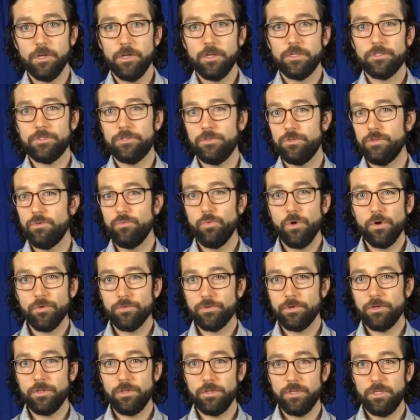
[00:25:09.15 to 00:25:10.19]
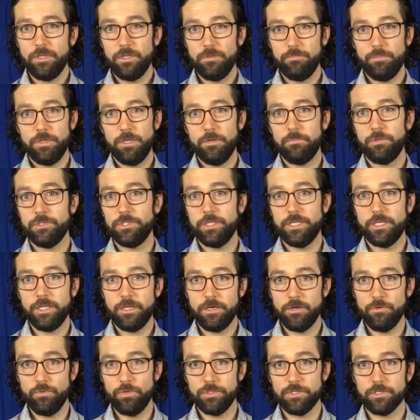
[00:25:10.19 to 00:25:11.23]
so you won't really be able to
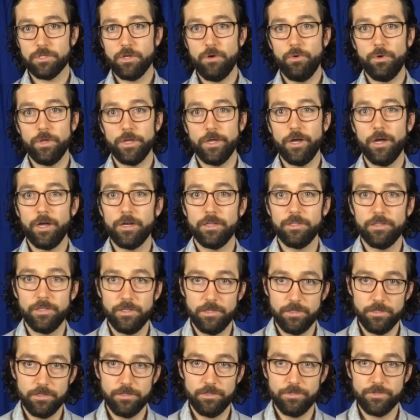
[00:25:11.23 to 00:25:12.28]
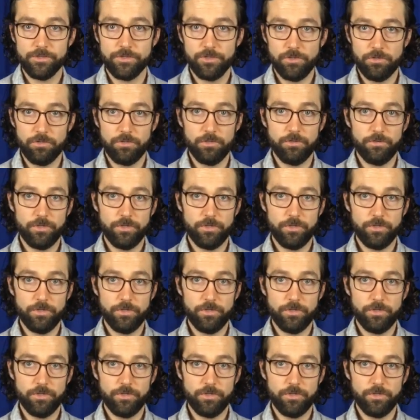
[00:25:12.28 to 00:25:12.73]
hear what's going on at the end of the solo